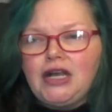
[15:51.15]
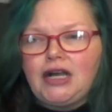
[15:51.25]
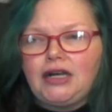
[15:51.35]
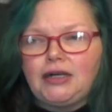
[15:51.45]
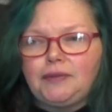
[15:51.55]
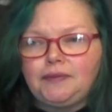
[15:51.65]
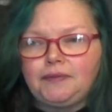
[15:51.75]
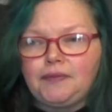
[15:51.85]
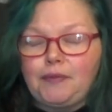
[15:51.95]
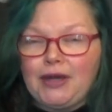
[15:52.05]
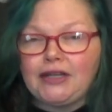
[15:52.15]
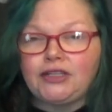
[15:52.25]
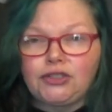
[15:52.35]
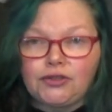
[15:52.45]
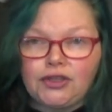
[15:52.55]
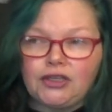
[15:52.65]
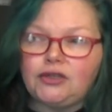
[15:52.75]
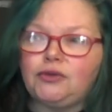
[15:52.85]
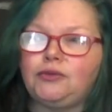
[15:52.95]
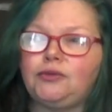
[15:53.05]
But I do
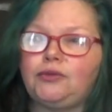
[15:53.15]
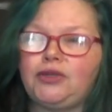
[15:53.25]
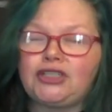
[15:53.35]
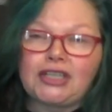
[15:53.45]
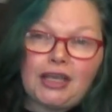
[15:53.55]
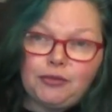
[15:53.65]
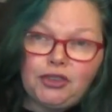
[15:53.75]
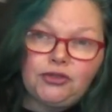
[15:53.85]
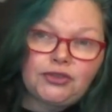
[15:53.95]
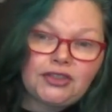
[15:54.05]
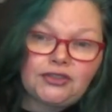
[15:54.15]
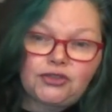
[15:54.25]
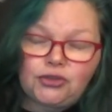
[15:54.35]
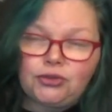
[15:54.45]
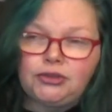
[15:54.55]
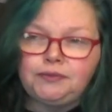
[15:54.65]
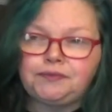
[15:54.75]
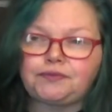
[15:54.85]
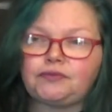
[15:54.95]
think Ouija can be used as a tool.